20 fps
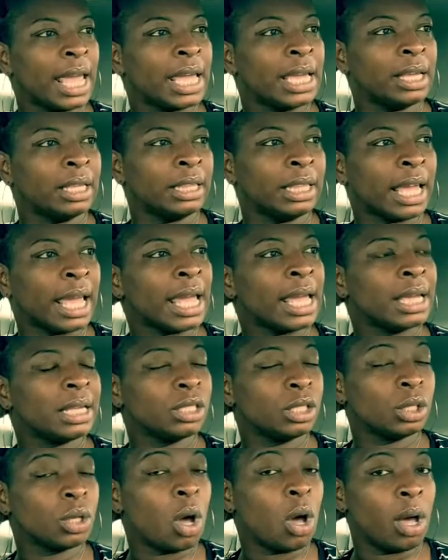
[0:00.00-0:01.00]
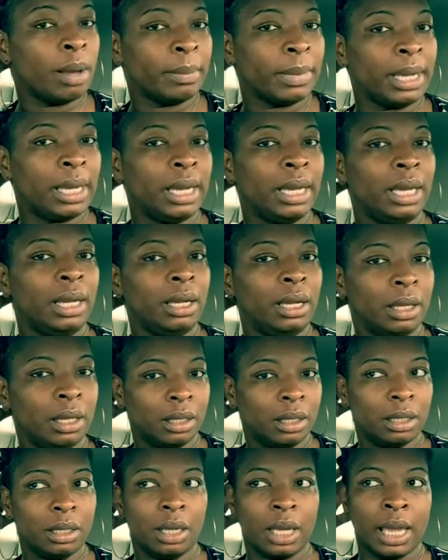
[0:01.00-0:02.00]
They saw me
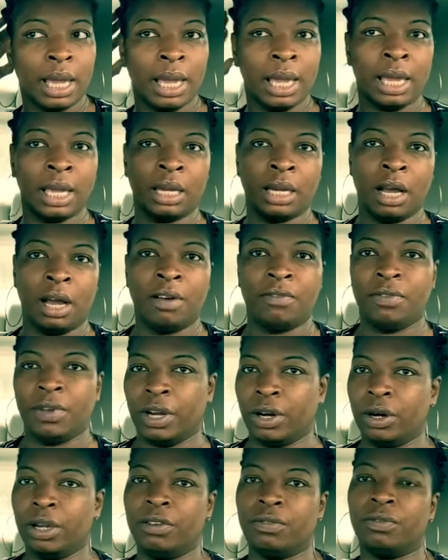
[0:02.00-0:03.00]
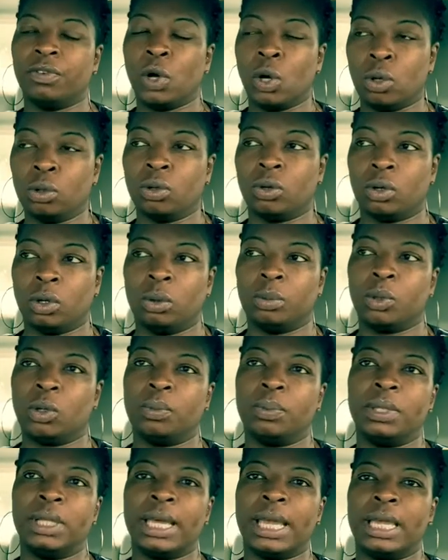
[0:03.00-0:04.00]
in a very vulnerable
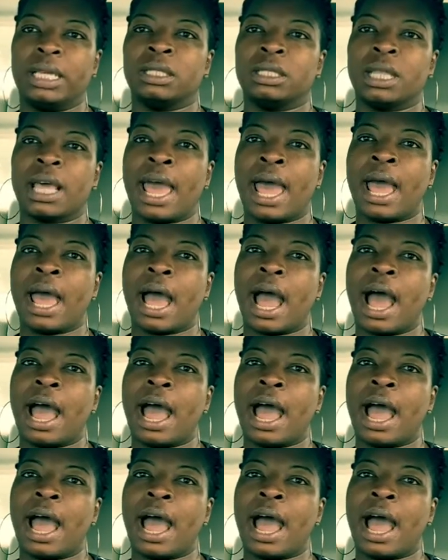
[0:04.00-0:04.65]
place that